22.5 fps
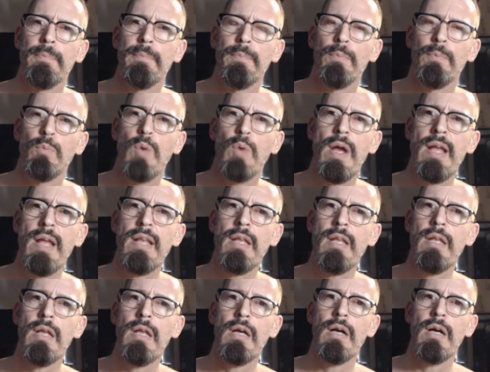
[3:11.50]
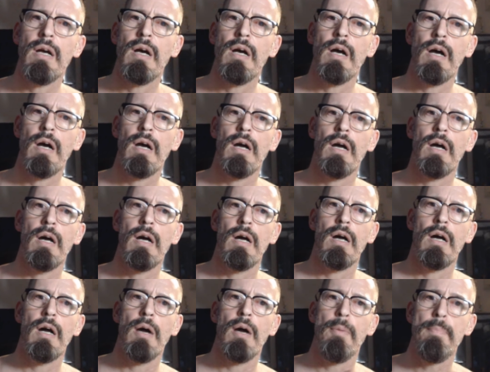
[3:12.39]
when
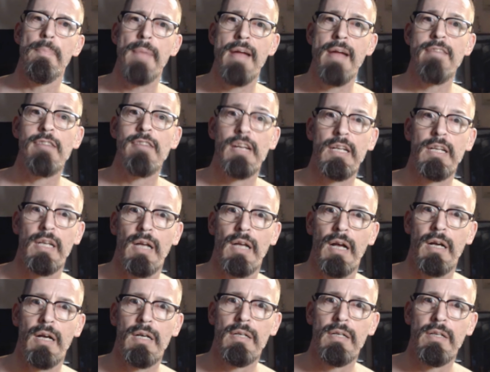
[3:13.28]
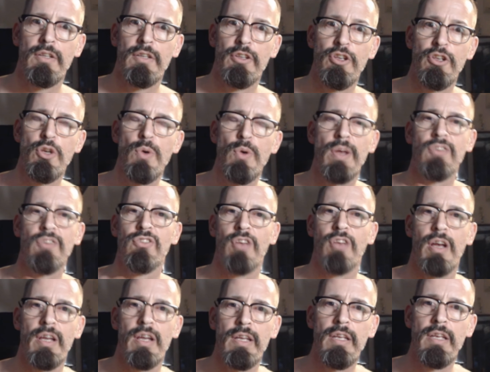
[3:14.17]
America, the
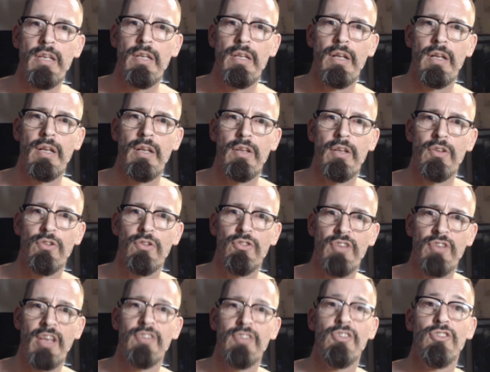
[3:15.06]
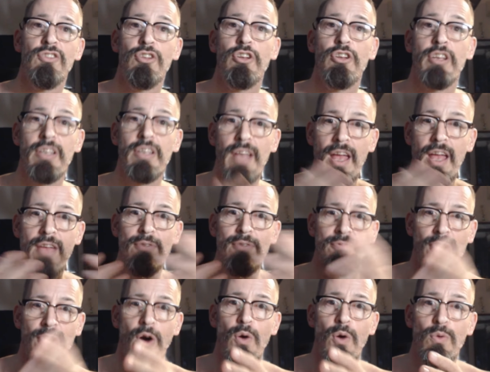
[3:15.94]
USA, says it's going to get
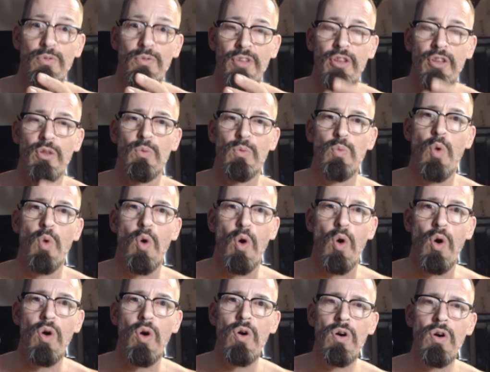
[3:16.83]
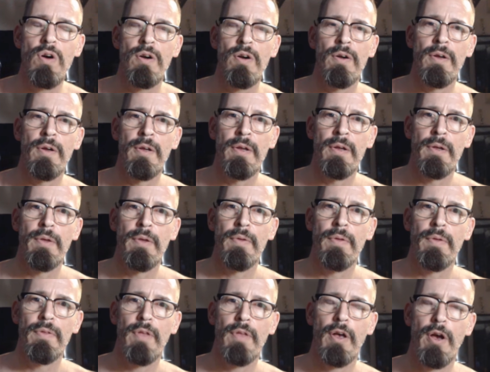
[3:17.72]
involved in the war,
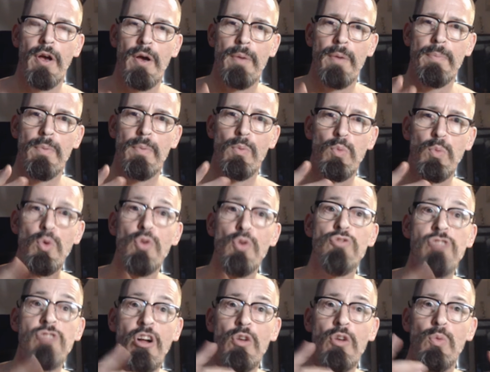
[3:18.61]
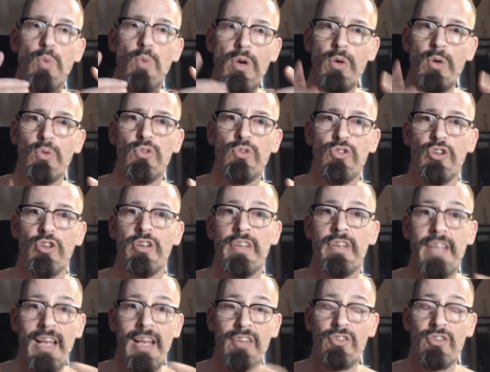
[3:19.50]
um, Woodrow Wilson
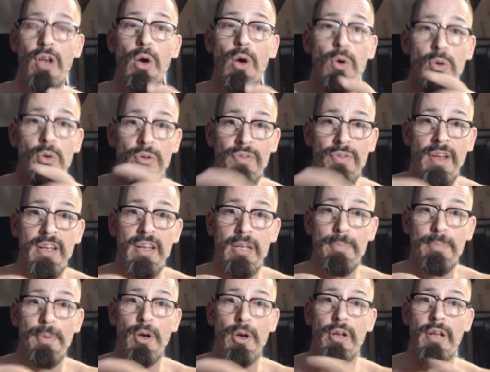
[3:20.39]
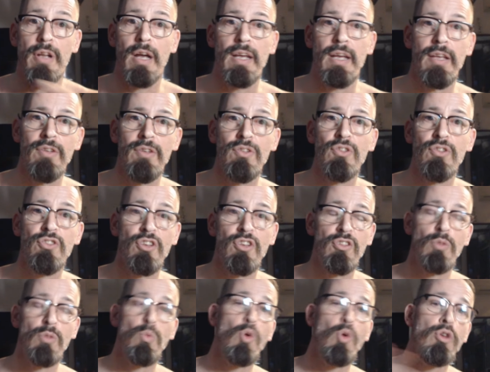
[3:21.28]
gets hold of Eddie Bernays and says,
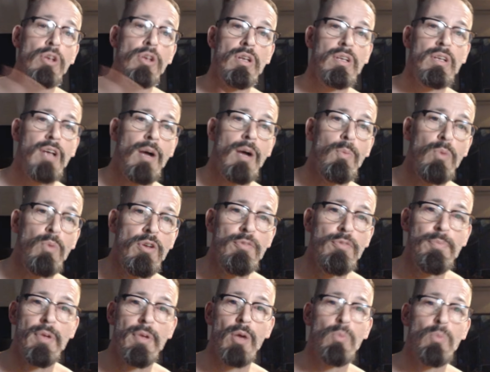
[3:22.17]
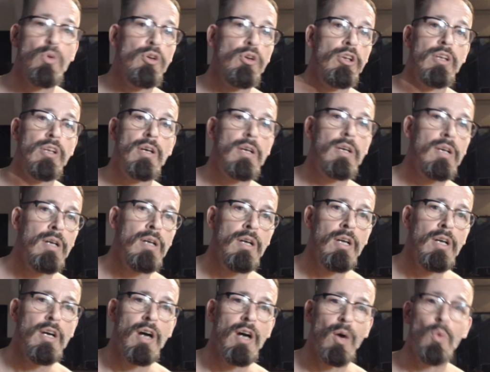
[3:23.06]
"I want you to come with me. I want you to
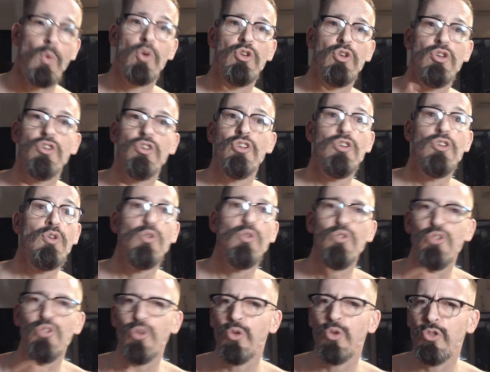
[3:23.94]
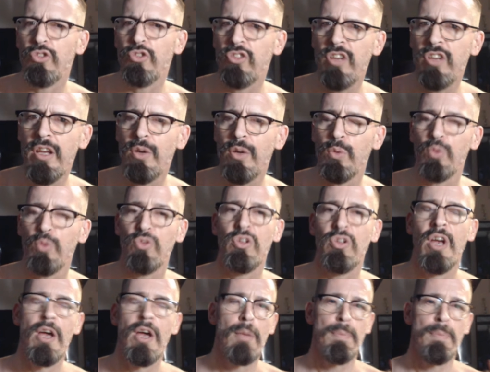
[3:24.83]
I want you to use your skills.
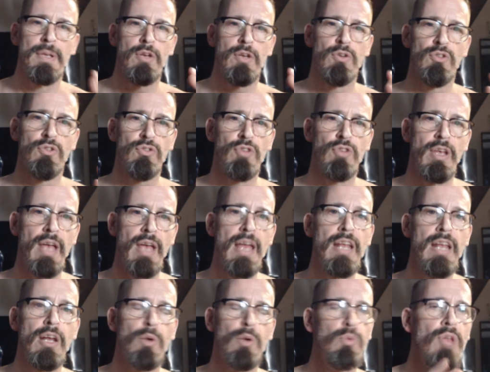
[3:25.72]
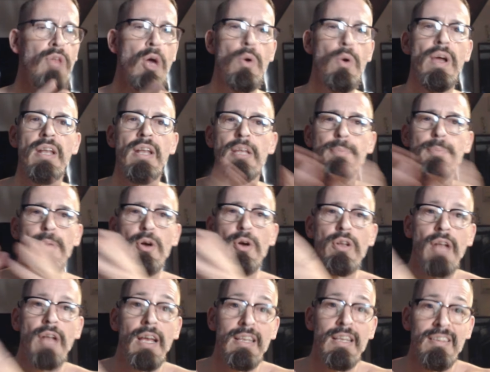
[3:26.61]
Because Ed, although Eddie
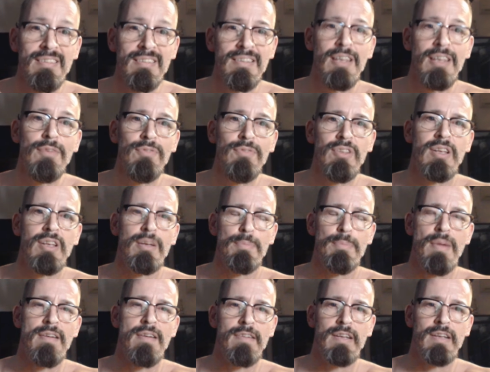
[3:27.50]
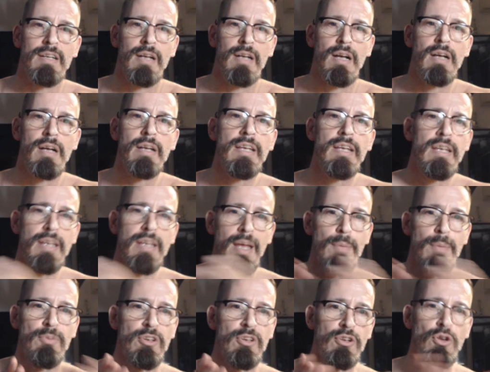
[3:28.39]
Bernays lived in America, he
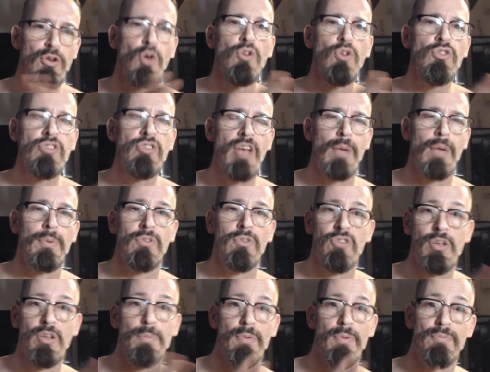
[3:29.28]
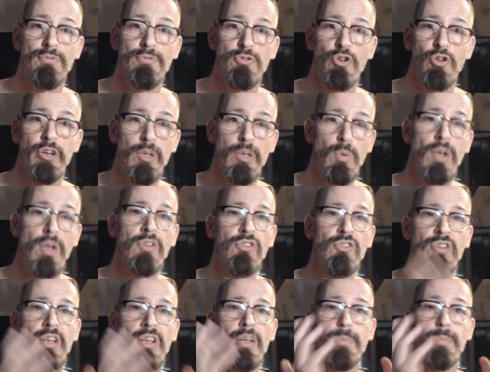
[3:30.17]
kept in contact with Sigmund Freud. He once
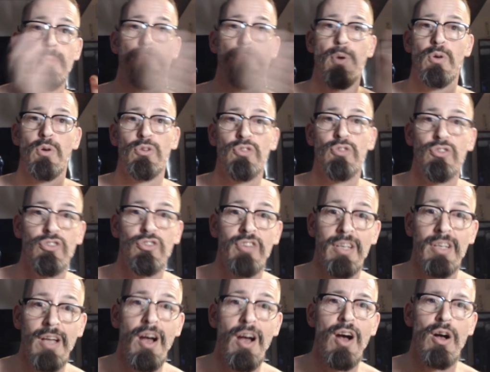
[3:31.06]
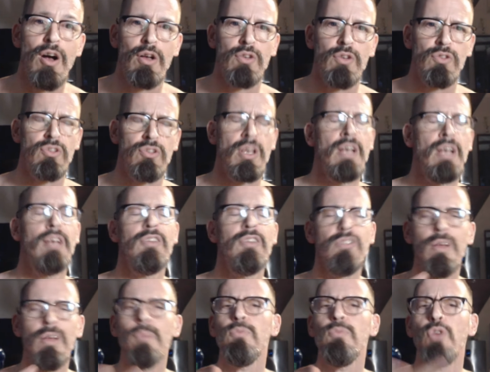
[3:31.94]
sent him a box of cigars.
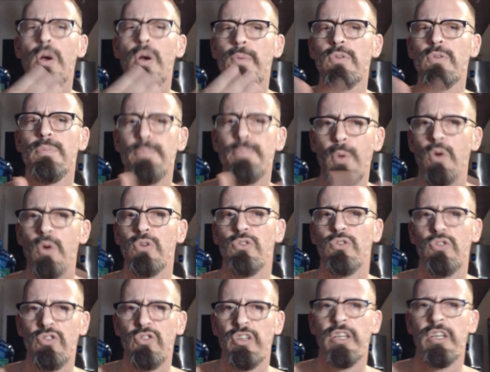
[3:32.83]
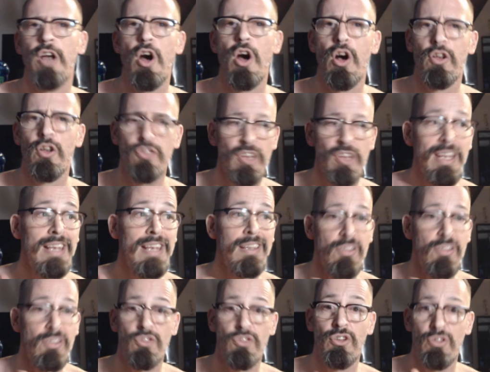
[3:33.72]
Sometimes a box of cigars
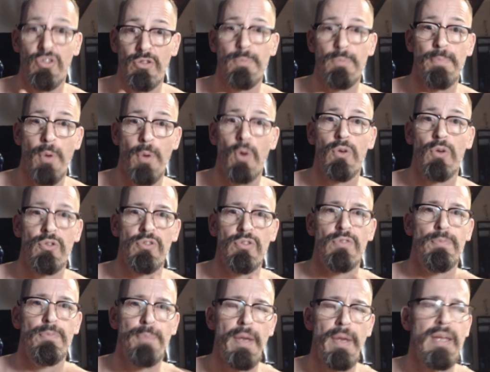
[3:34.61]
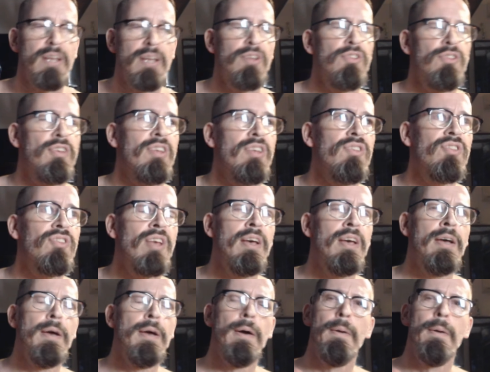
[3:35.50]
is just a box of penises.
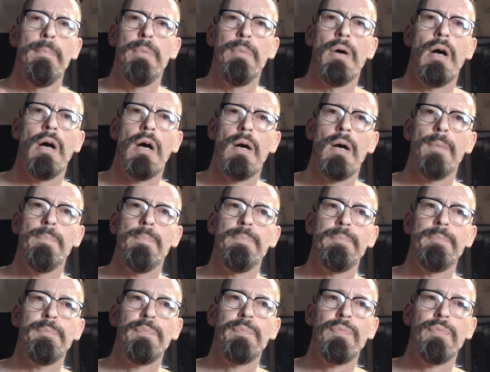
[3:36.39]
But um,